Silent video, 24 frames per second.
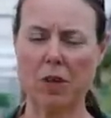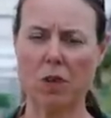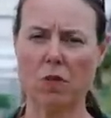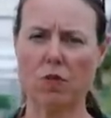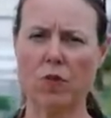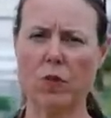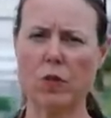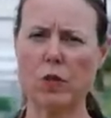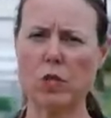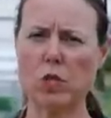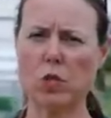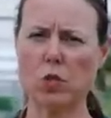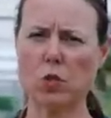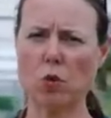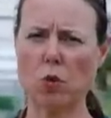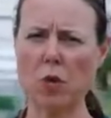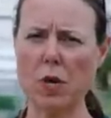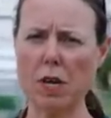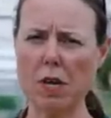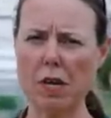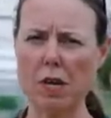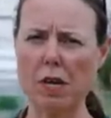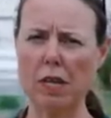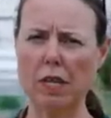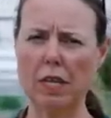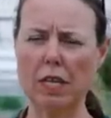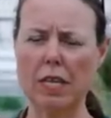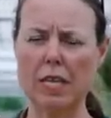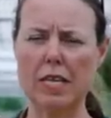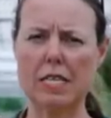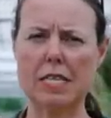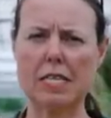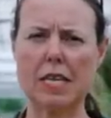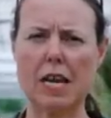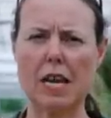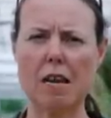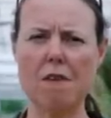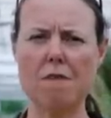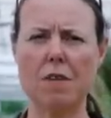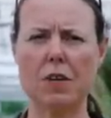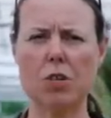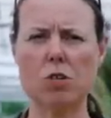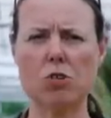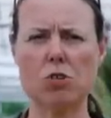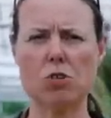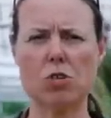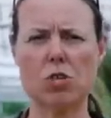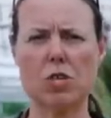For soil, it's kind of
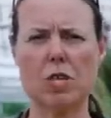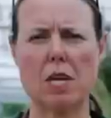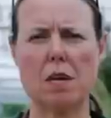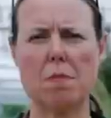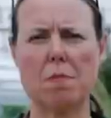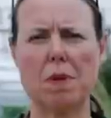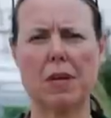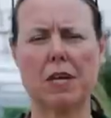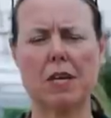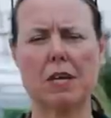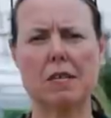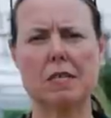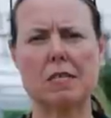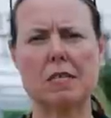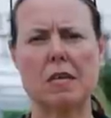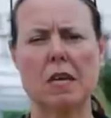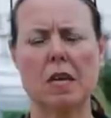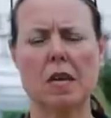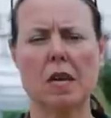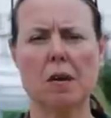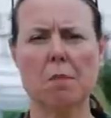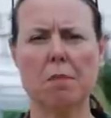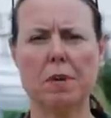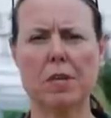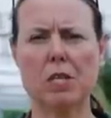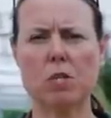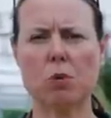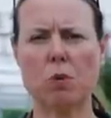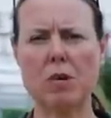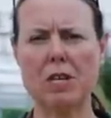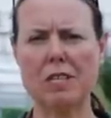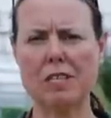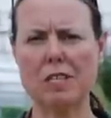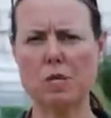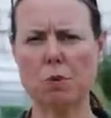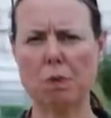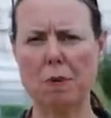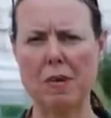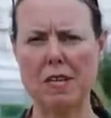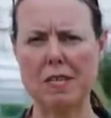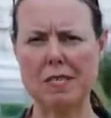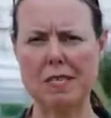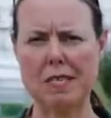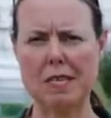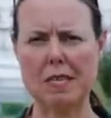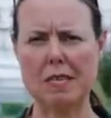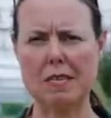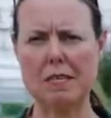interesting because between
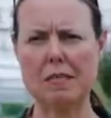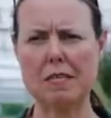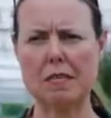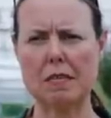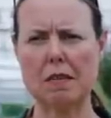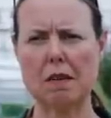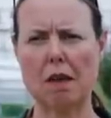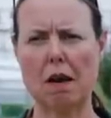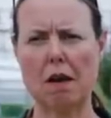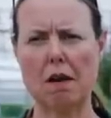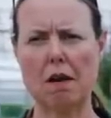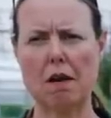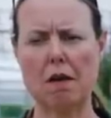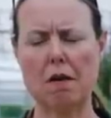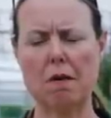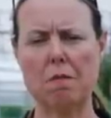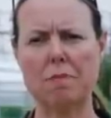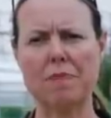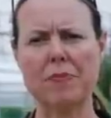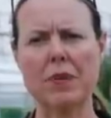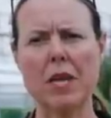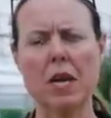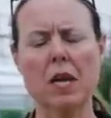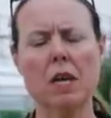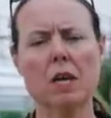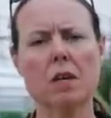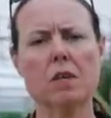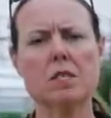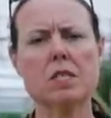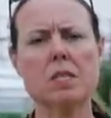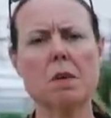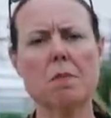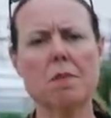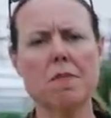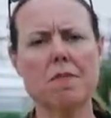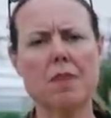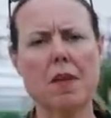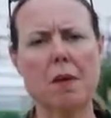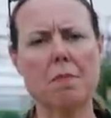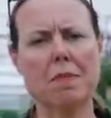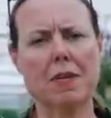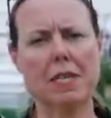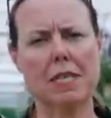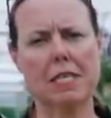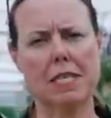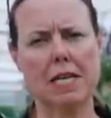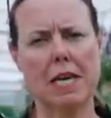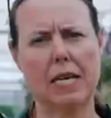species, some of them
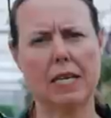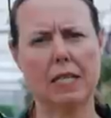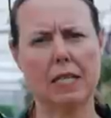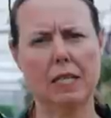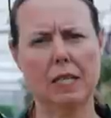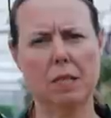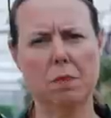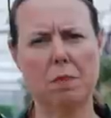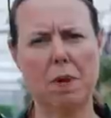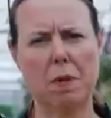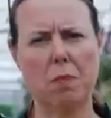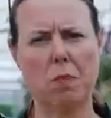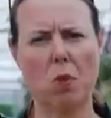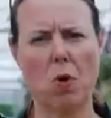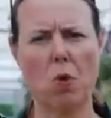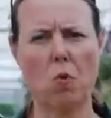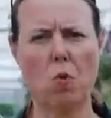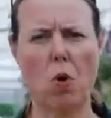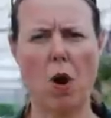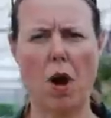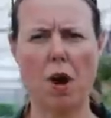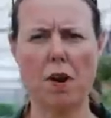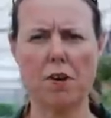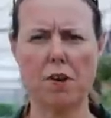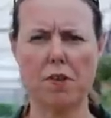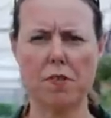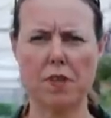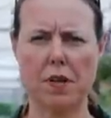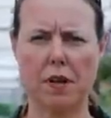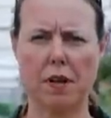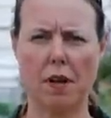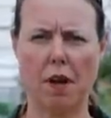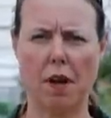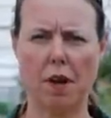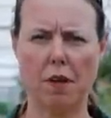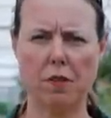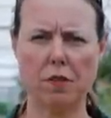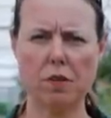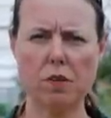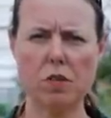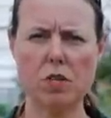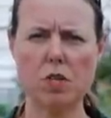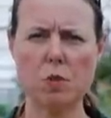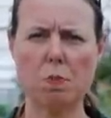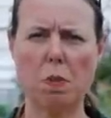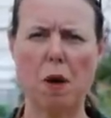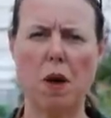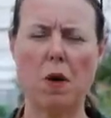can take a little bit more water than
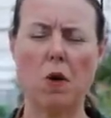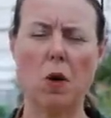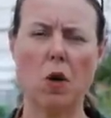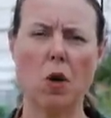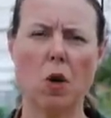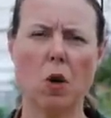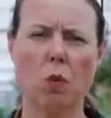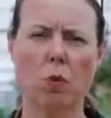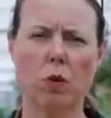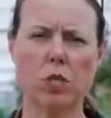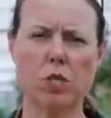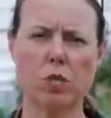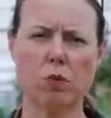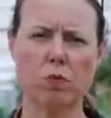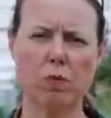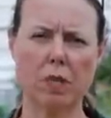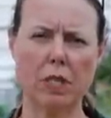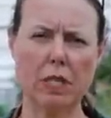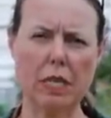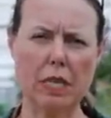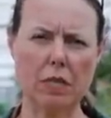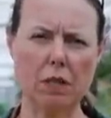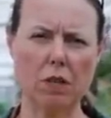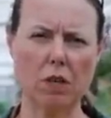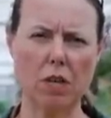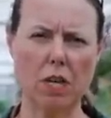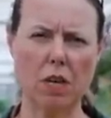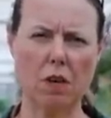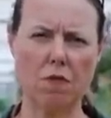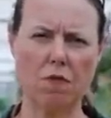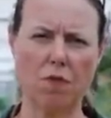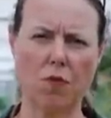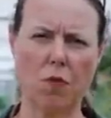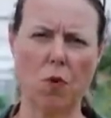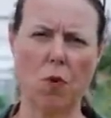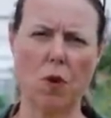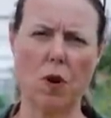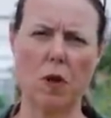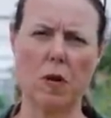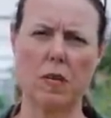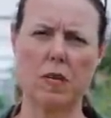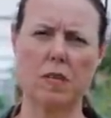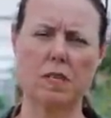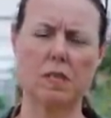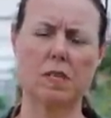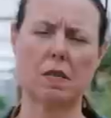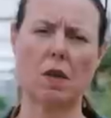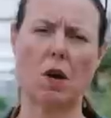others, but what you're really looking for
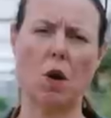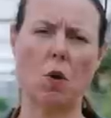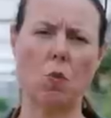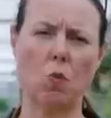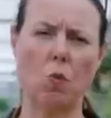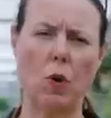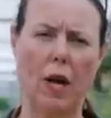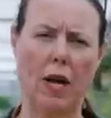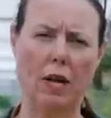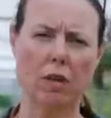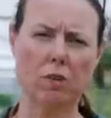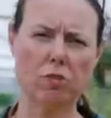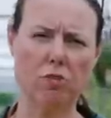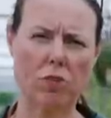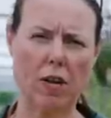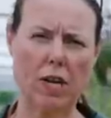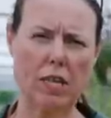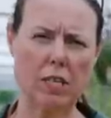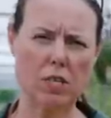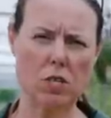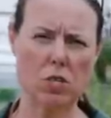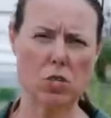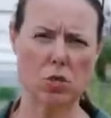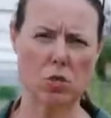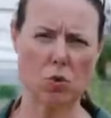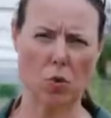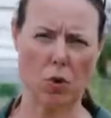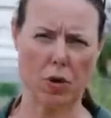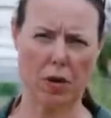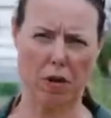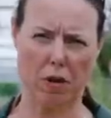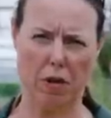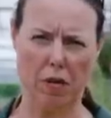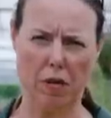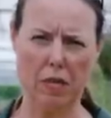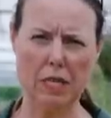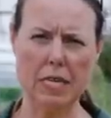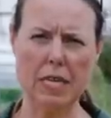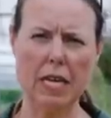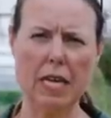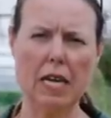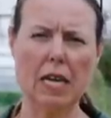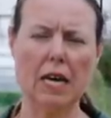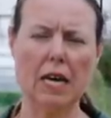is a well-drained soil.